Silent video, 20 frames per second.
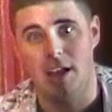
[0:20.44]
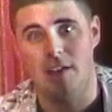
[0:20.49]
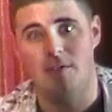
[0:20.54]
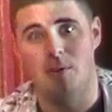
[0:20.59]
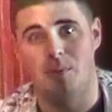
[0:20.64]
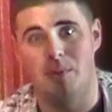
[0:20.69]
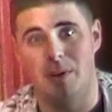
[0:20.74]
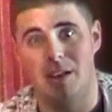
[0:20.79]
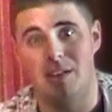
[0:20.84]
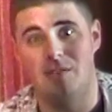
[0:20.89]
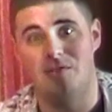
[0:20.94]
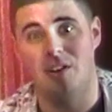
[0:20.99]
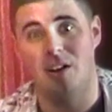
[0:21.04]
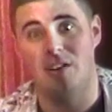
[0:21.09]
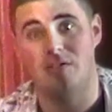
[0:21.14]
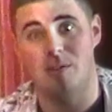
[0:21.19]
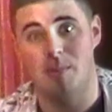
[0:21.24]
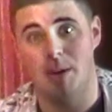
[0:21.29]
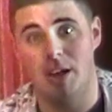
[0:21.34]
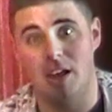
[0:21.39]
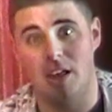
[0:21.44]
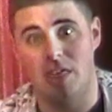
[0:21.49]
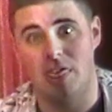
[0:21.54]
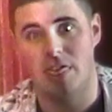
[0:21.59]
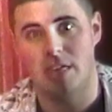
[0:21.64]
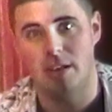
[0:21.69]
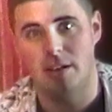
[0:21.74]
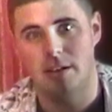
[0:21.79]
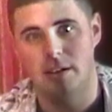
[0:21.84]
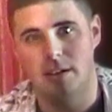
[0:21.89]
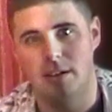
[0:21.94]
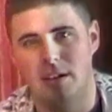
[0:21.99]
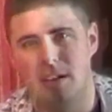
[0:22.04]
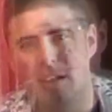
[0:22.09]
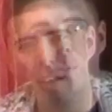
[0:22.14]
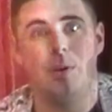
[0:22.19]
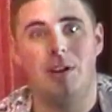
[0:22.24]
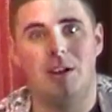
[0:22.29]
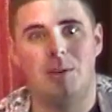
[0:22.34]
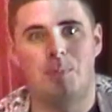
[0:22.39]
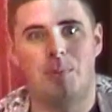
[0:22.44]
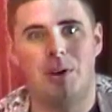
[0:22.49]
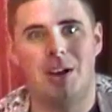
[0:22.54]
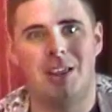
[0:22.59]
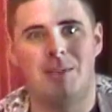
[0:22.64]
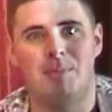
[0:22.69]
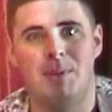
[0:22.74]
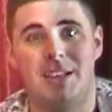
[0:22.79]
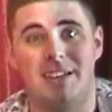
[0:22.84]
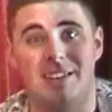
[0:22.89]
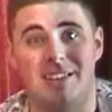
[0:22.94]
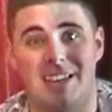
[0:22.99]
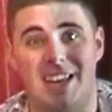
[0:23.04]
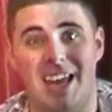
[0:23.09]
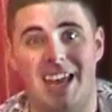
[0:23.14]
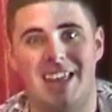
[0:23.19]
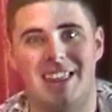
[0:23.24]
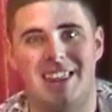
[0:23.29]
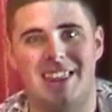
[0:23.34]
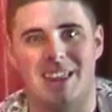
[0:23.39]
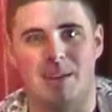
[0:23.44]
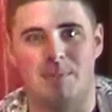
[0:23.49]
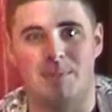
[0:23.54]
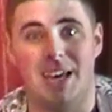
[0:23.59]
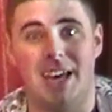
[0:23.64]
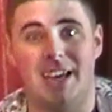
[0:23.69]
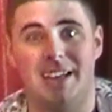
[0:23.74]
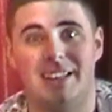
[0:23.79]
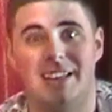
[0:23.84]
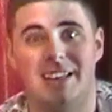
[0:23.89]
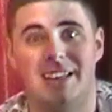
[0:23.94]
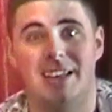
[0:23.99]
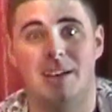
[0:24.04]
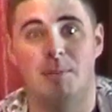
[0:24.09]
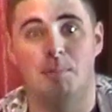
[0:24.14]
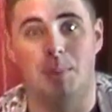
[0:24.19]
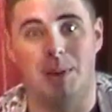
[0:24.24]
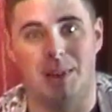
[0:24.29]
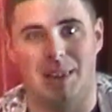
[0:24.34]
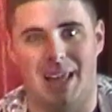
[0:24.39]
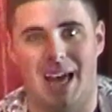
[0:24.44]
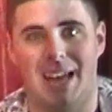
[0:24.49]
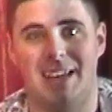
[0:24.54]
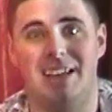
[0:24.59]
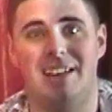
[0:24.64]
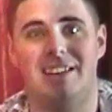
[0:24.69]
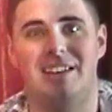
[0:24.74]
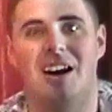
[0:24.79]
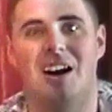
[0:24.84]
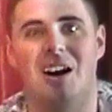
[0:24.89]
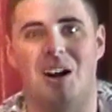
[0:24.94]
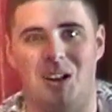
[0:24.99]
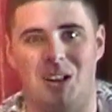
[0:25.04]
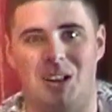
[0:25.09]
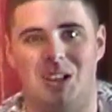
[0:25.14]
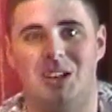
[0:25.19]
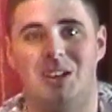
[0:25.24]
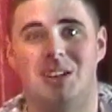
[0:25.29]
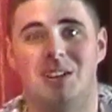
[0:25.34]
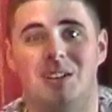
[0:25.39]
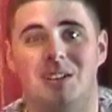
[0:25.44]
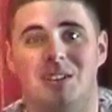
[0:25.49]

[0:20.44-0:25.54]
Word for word: Even when he's far from Earth. Which brings me to today's subject, Planet Hulk.